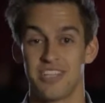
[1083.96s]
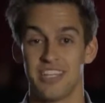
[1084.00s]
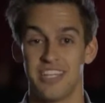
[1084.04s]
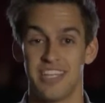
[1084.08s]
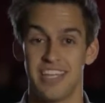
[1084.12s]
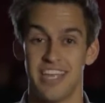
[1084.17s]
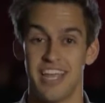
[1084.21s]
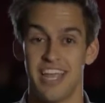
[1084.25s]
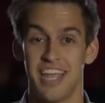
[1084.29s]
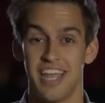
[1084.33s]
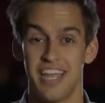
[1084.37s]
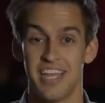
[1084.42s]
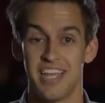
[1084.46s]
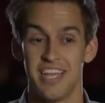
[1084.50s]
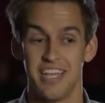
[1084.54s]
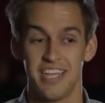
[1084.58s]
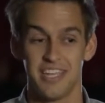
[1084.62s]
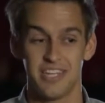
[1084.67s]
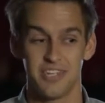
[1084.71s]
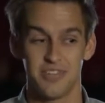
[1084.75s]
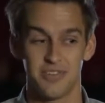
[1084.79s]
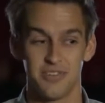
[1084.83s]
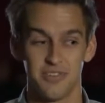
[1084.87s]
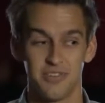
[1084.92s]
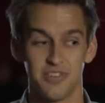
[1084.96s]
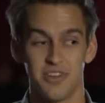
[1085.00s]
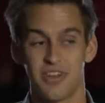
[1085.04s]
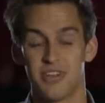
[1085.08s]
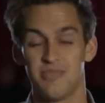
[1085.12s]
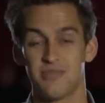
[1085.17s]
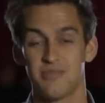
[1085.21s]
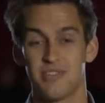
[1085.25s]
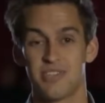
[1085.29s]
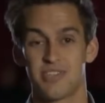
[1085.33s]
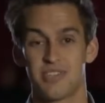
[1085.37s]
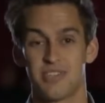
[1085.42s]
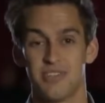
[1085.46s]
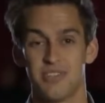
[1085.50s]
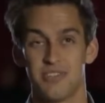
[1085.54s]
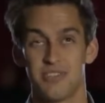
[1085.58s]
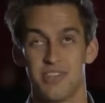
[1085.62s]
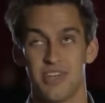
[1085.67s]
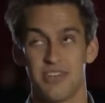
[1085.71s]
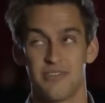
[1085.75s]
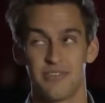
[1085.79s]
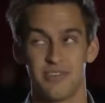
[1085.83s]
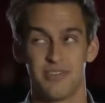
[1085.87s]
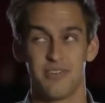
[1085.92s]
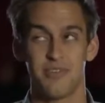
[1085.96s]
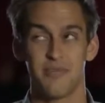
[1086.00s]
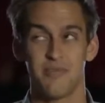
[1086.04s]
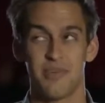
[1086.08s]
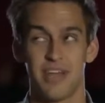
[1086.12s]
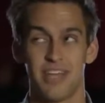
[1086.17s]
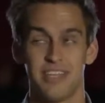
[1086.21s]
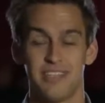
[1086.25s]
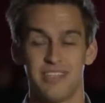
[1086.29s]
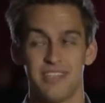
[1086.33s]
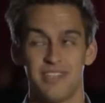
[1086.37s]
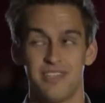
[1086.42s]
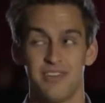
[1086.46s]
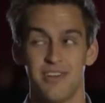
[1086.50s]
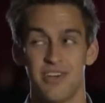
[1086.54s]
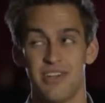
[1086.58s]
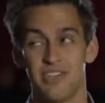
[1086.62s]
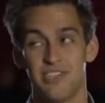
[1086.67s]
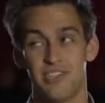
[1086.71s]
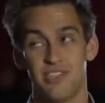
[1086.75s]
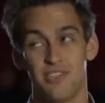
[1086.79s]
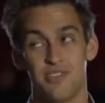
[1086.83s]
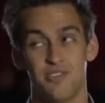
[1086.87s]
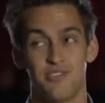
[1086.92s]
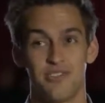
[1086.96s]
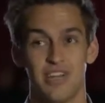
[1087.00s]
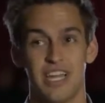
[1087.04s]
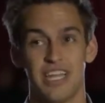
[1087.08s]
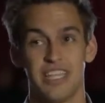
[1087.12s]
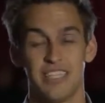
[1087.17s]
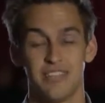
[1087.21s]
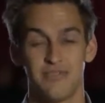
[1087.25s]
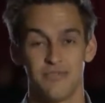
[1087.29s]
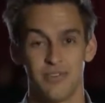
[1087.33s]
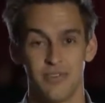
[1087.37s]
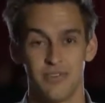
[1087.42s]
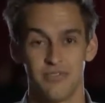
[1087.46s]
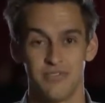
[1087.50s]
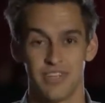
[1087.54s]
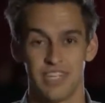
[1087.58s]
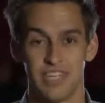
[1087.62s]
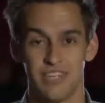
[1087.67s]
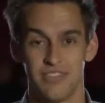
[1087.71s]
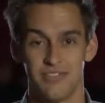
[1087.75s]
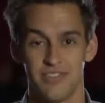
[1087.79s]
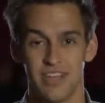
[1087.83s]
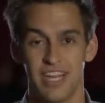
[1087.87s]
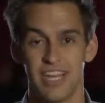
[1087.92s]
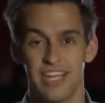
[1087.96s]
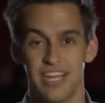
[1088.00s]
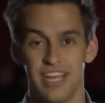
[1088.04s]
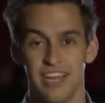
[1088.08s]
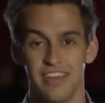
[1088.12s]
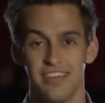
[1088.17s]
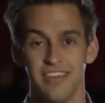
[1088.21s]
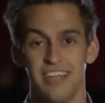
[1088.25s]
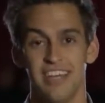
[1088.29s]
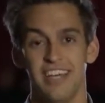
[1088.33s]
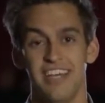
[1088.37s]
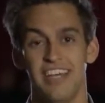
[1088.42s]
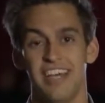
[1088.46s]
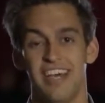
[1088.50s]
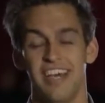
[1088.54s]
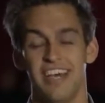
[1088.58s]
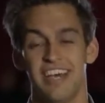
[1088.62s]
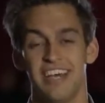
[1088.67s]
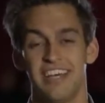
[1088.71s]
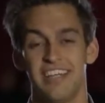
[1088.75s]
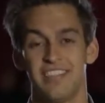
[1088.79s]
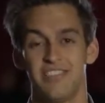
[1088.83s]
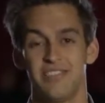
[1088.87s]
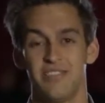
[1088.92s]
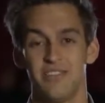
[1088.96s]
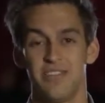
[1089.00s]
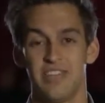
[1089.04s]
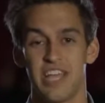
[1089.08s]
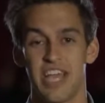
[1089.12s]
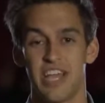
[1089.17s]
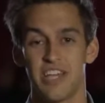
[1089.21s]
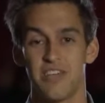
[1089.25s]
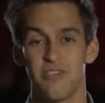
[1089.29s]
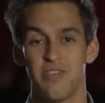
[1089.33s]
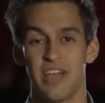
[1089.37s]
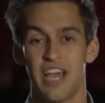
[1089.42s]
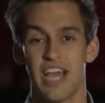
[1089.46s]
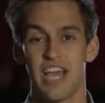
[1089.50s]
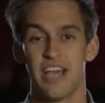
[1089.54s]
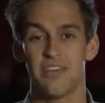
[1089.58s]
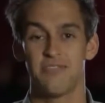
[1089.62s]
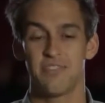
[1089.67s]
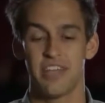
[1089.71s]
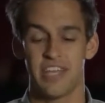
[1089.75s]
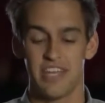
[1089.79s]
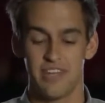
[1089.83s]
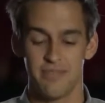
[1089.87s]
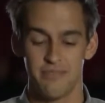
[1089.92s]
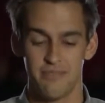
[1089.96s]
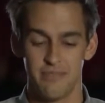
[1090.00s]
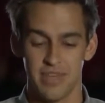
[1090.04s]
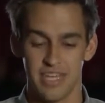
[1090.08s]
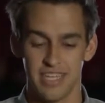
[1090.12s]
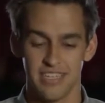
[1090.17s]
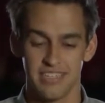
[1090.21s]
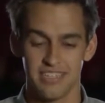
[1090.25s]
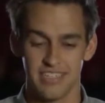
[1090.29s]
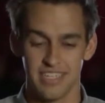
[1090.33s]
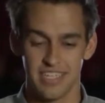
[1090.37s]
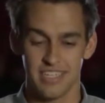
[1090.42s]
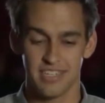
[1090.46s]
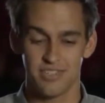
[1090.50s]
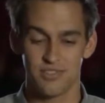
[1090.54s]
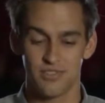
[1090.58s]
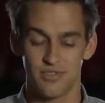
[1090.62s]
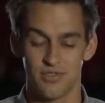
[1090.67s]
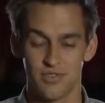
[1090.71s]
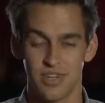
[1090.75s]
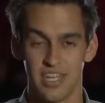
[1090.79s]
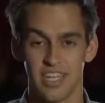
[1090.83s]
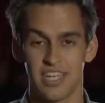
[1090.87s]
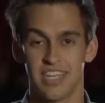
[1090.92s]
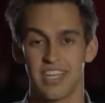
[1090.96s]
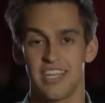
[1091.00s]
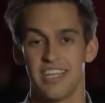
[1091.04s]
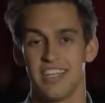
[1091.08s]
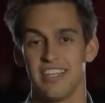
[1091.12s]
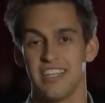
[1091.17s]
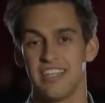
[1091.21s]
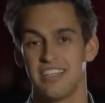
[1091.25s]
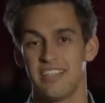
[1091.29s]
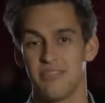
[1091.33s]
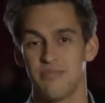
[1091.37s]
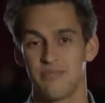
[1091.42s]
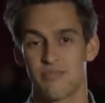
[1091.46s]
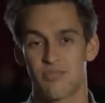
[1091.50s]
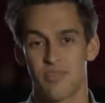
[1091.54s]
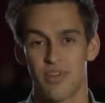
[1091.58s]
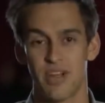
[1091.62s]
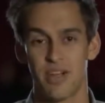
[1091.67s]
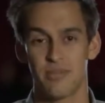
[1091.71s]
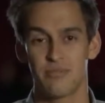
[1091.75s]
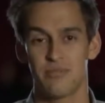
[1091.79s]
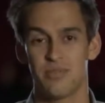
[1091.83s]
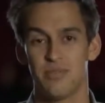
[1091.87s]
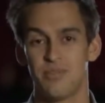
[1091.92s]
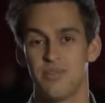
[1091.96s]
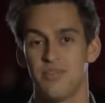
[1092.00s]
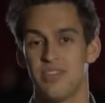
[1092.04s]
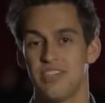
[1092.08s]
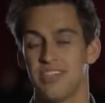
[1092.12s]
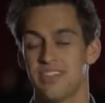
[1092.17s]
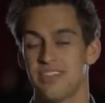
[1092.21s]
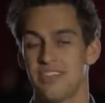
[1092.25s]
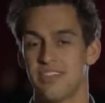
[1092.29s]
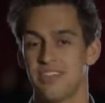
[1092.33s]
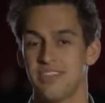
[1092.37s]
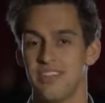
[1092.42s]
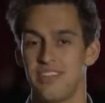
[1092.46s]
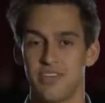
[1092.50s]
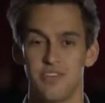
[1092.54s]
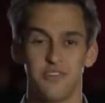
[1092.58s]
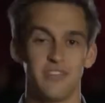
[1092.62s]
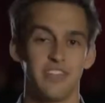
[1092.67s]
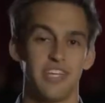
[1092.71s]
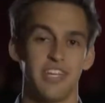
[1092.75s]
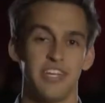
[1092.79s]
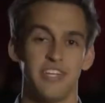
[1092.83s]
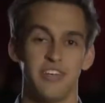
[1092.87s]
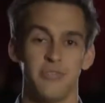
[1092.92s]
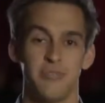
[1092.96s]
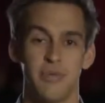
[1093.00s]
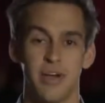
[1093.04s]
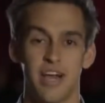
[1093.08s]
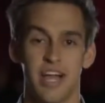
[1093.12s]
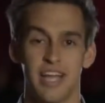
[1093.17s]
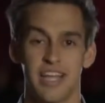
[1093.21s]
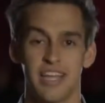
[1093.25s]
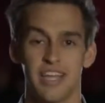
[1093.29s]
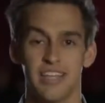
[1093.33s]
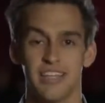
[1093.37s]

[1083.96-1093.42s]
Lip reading: the day, your alarm just goes off and it reminds you, oh, I should just try this phone vanish right now. So now you have an amazing trick that's impromptu, that's literally in your pocket.